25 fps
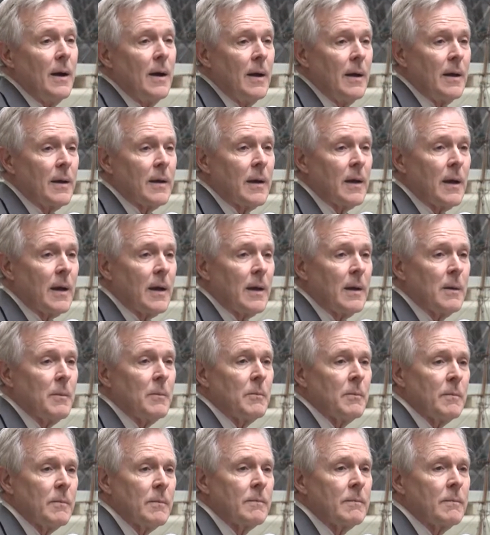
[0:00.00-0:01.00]
It
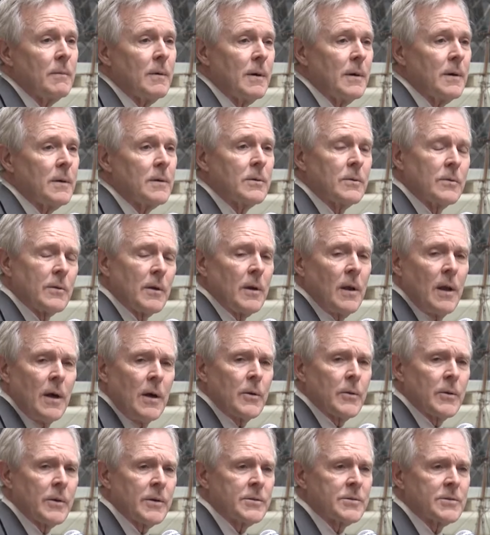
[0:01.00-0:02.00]
came under the
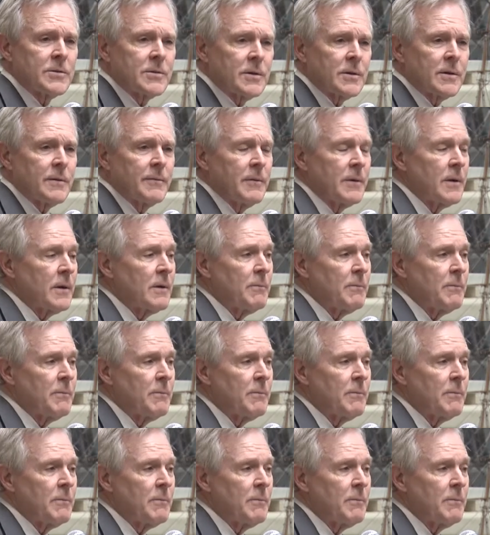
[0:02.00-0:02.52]
longest serving